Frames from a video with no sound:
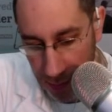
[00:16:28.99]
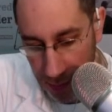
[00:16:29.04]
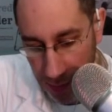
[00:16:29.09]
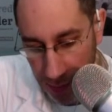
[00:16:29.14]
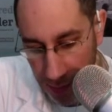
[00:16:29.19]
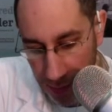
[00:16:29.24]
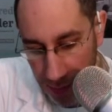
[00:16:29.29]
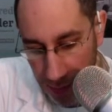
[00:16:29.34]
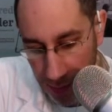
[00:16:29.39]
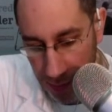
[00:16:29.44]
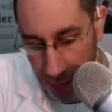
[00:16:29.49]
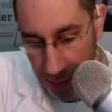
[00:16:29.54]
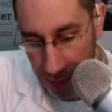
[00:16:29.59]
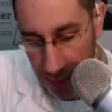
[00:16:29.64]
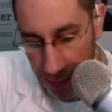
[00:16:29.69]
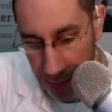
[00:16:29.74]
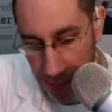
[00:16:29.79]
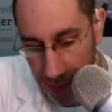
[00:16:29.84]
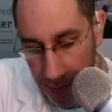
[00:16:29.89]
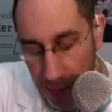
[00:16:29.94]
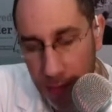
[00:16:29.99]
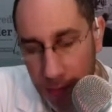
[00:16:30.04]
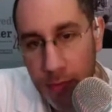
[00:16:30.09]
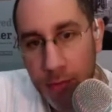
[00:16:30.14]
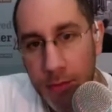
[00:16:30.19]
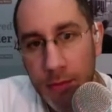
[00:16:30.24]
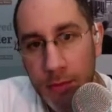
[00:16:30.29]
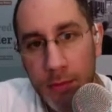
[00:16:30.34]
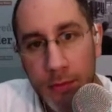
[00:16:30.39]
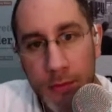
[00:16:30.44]

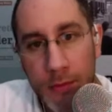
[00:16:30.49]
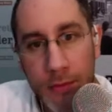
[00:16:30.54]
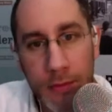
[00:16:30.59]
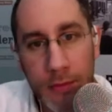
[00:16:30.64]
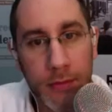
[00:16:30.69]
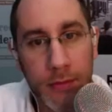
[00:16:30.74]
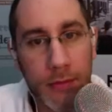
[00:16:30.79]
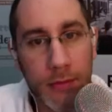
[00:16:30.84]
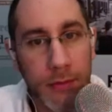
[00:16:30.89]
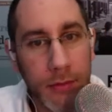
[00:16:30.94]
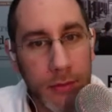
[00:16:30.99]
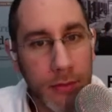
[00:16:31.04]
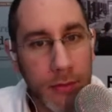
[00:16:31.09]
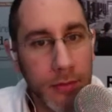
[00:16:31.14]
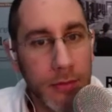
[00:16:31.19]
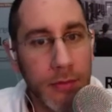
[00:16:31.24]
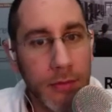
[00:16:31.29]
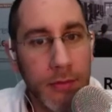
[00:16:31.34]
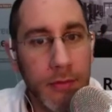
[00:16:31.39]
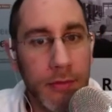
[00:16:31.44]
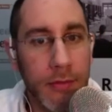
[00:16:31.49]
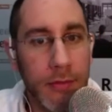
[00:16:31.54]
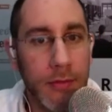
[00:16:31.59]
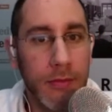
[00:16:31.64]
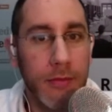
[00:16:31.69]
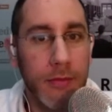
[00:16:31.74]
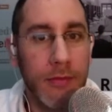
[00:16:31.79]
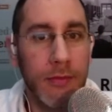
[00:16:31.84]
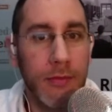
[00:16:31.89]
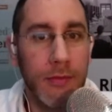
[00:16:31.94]

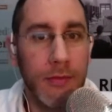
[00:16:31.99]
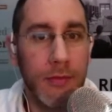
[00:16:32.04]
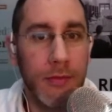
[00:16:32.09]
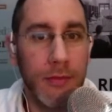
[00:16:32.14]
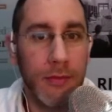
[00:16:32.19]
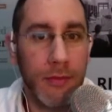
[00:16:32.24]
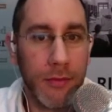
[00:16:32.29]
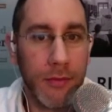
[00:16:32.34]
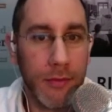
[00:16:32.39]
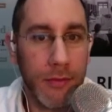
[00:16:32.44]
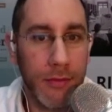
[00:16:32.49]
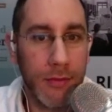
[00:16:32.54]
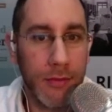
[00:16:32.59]
This person isn't speaking.